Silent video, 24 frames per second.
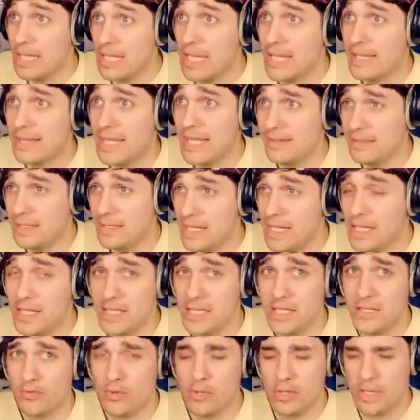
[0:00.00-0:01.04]
yeah, that
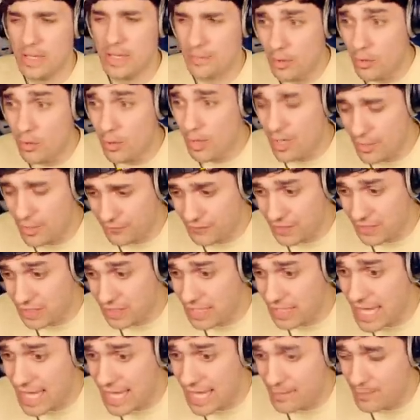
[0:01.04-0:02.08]
is rule number one of the
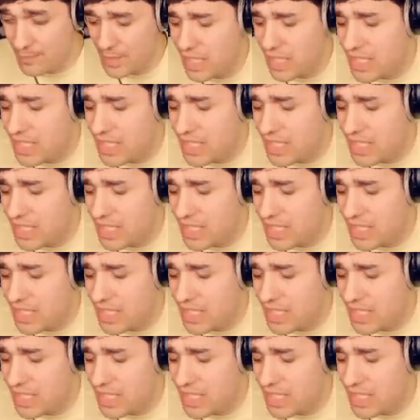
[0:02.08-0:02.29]
clan,